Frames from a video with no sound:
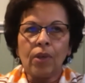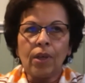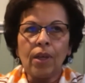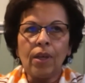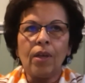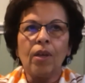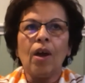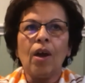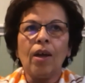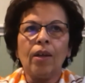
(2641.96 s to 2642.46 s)
you
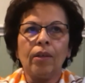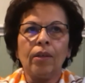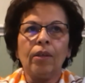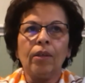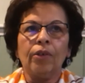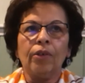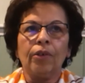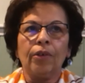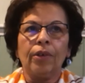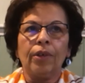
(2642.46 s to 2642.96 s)
cannot
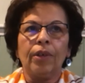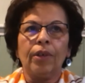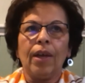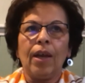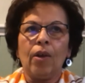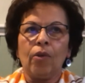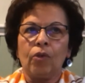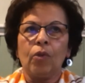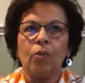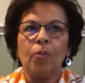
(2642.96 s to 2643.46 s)
learn
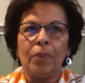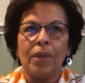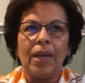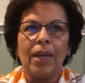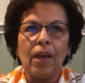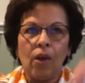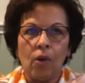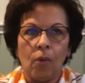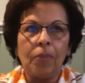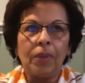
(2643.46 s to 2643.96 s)
how to
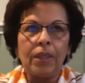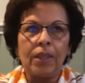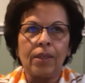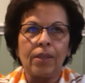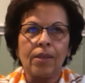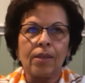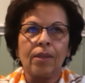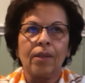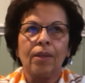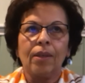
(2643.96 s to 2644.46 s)
be
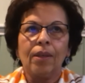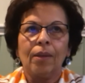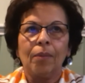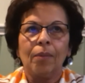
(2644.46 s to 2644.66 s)
helpless